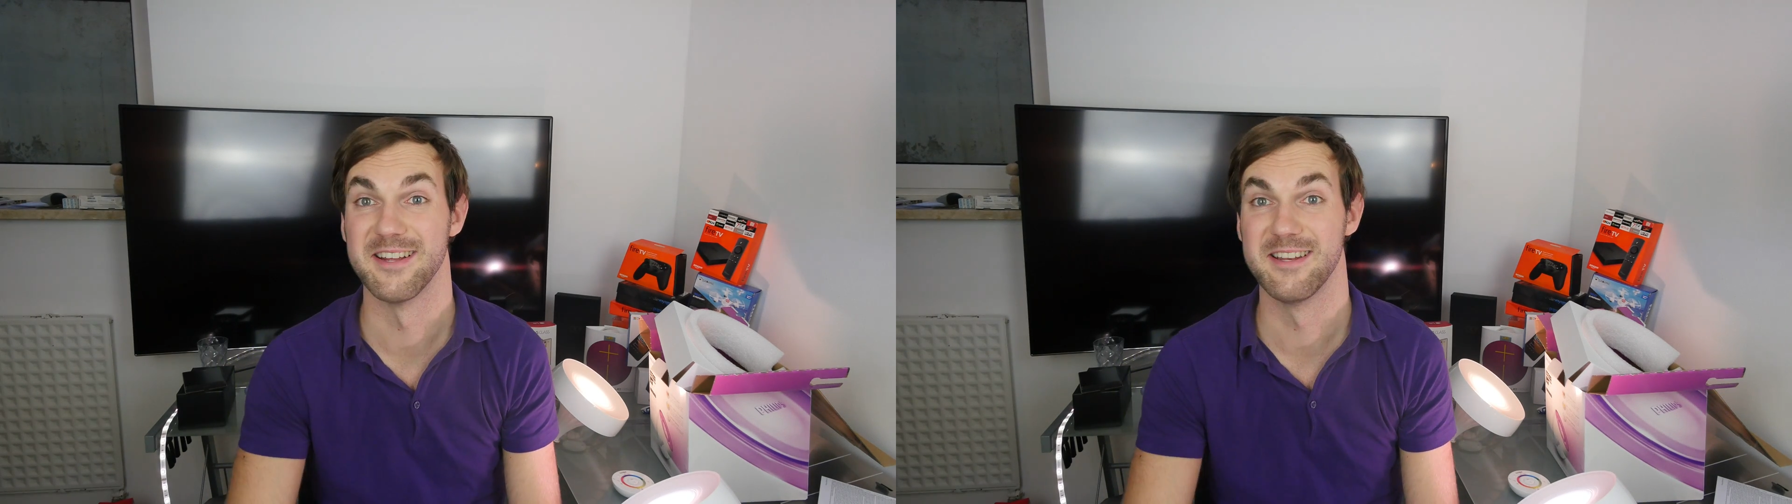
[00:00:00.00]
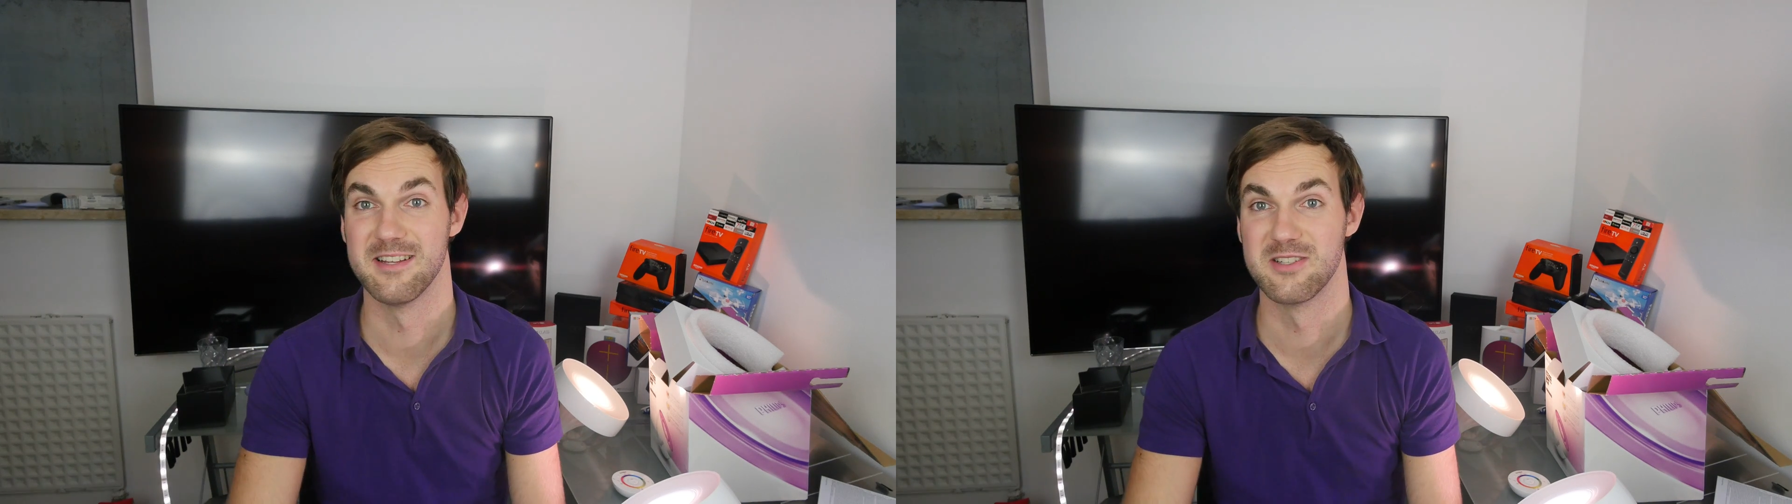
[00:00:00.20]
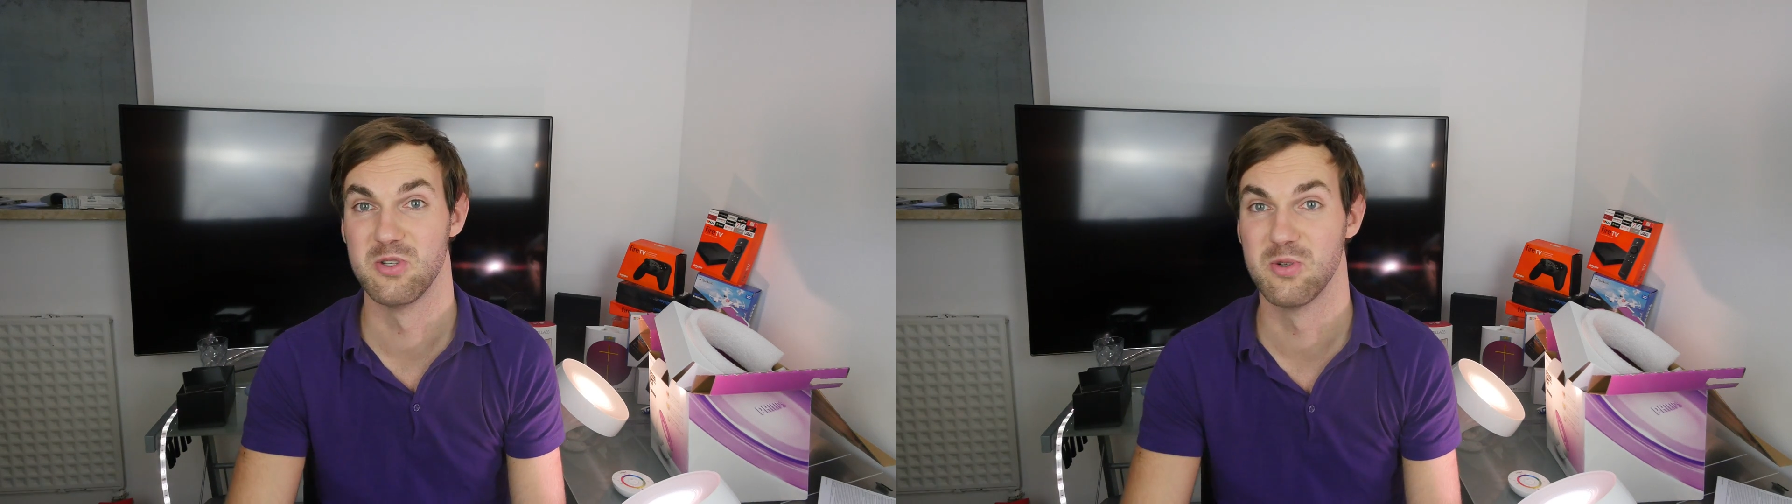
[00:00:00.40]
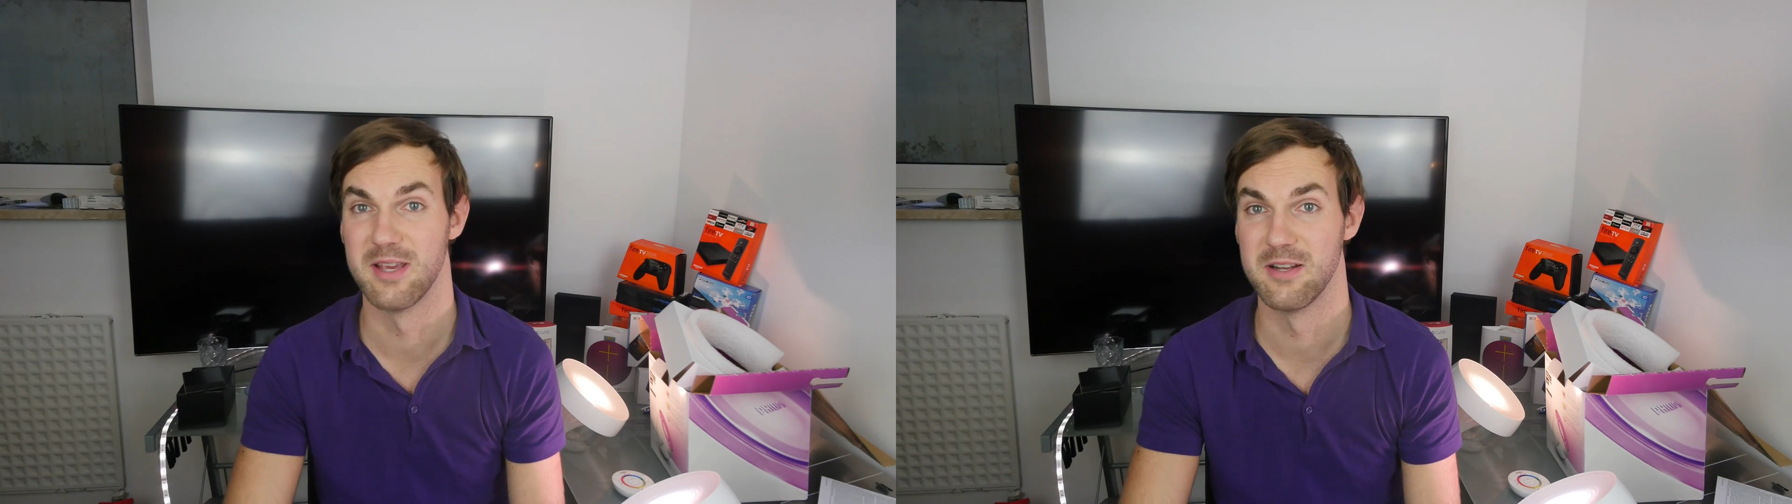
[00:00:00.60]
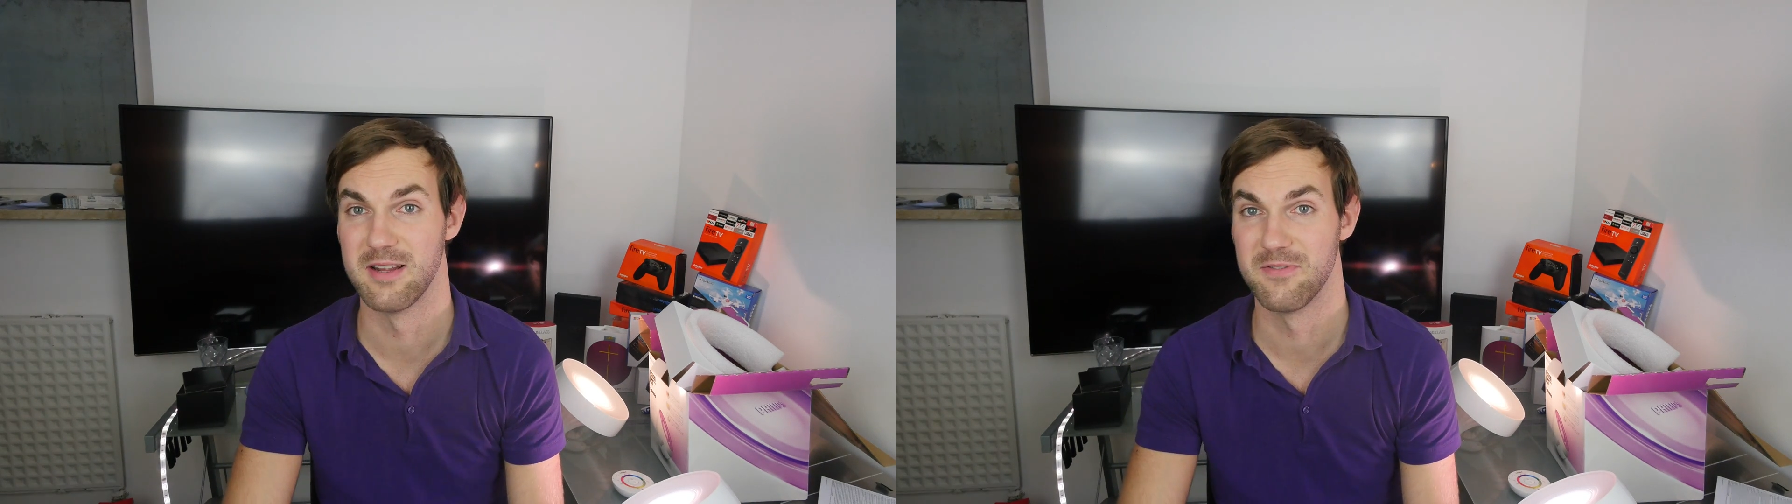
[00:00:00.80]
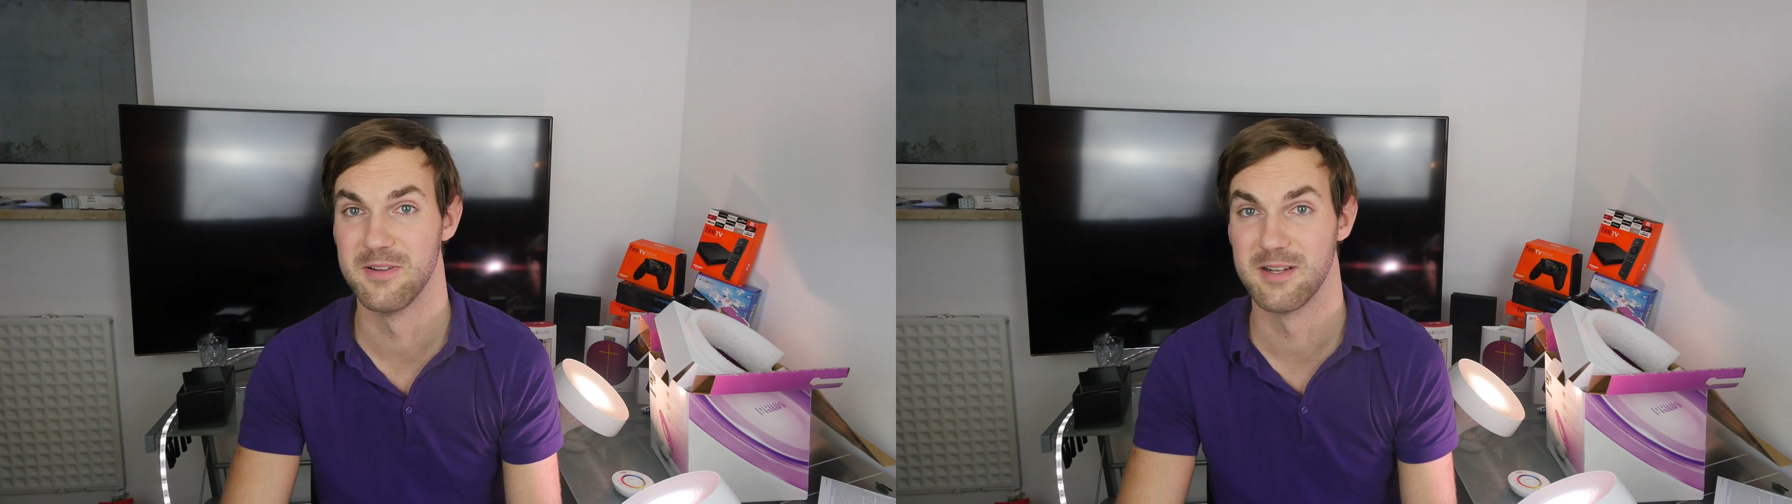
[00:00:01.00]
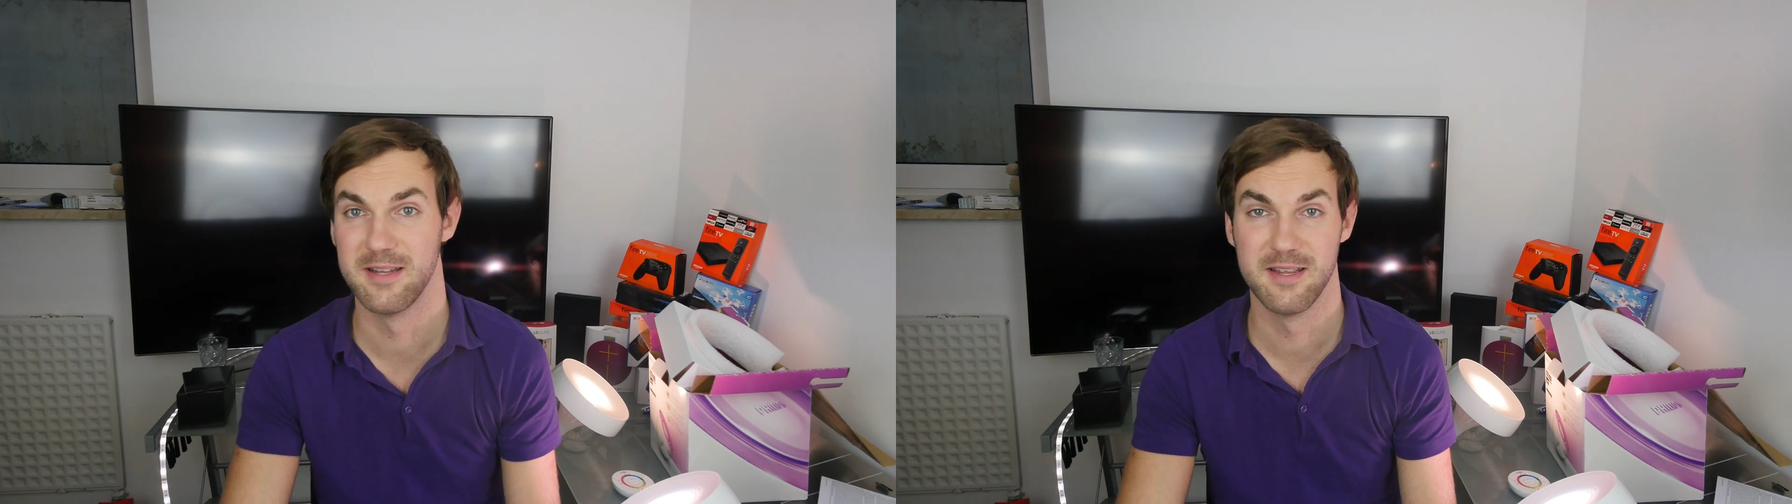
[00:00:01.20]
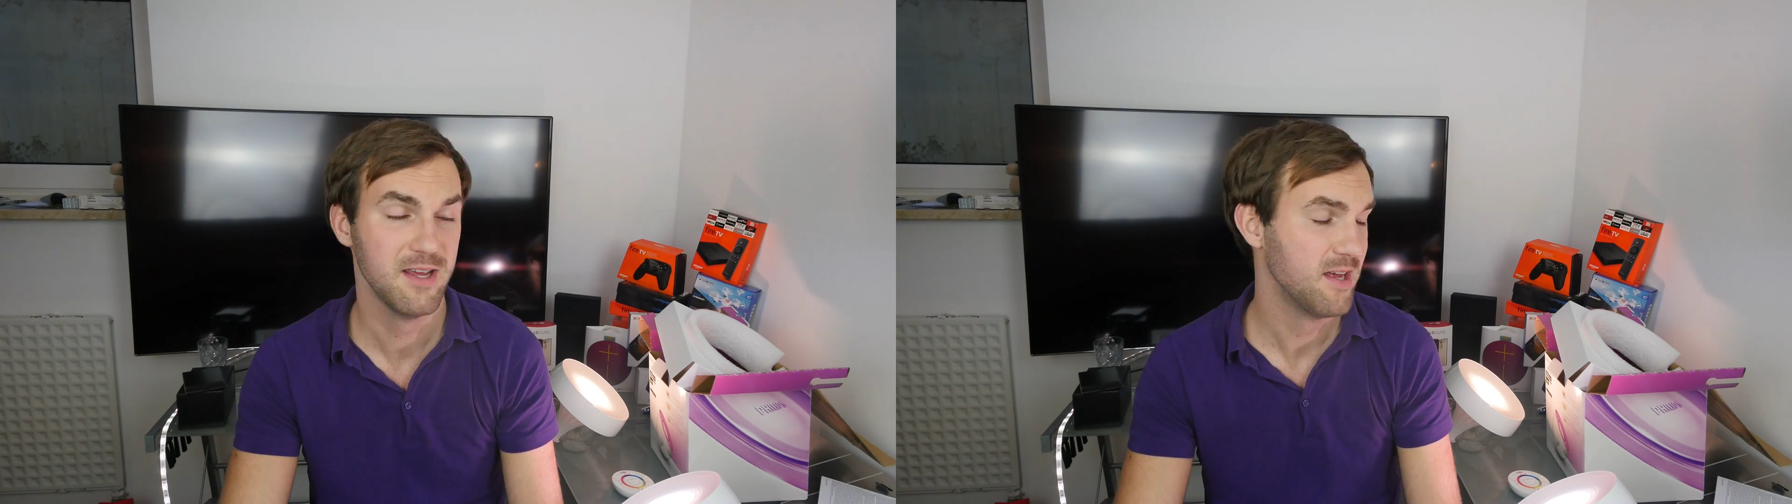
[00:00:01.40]
ideas you can
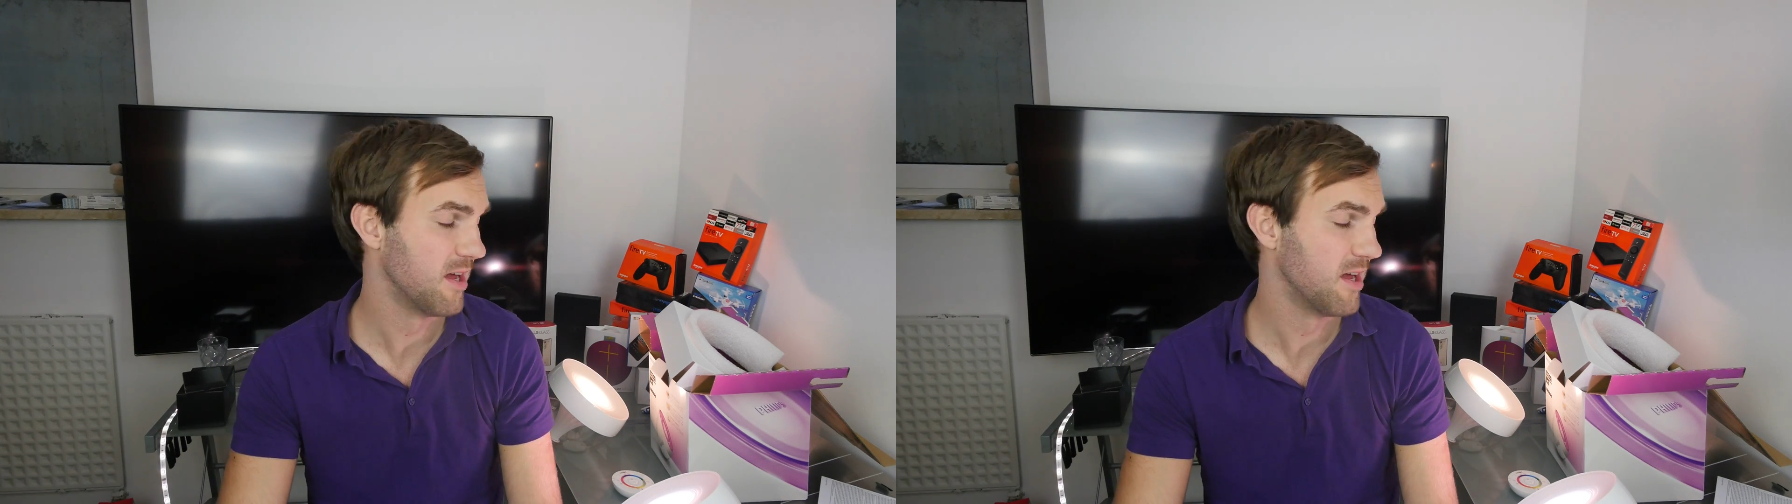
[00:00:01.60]
definitely